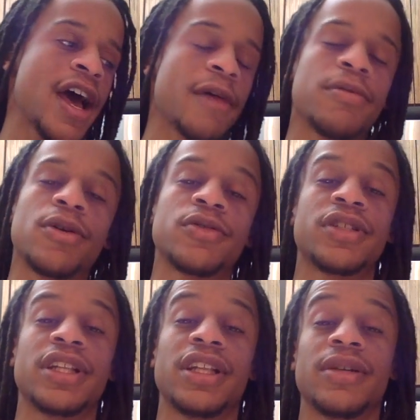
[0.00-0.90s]

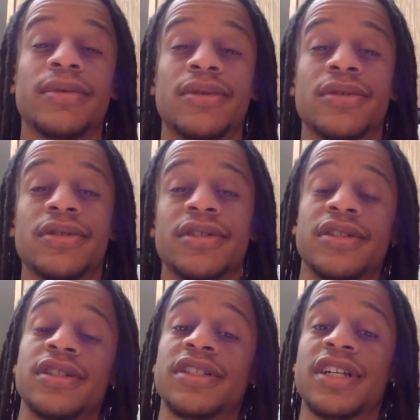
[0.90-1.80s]
Posted it
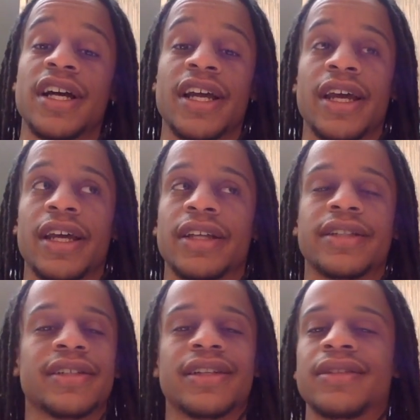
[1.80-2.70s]
on
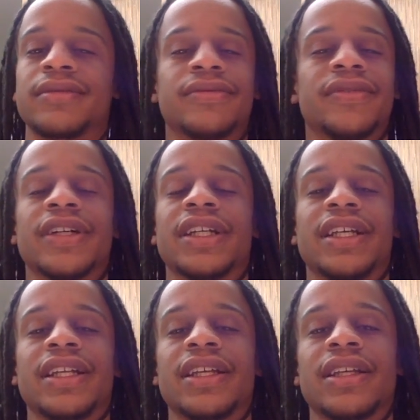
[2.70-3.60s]
StockX, fucking
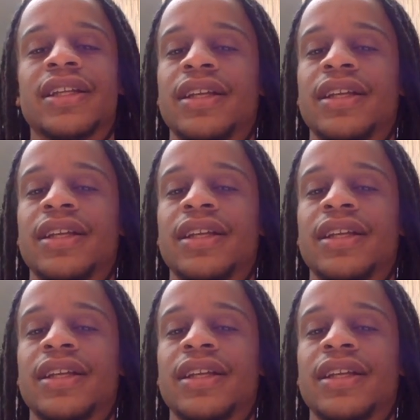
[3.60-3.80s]
idiot.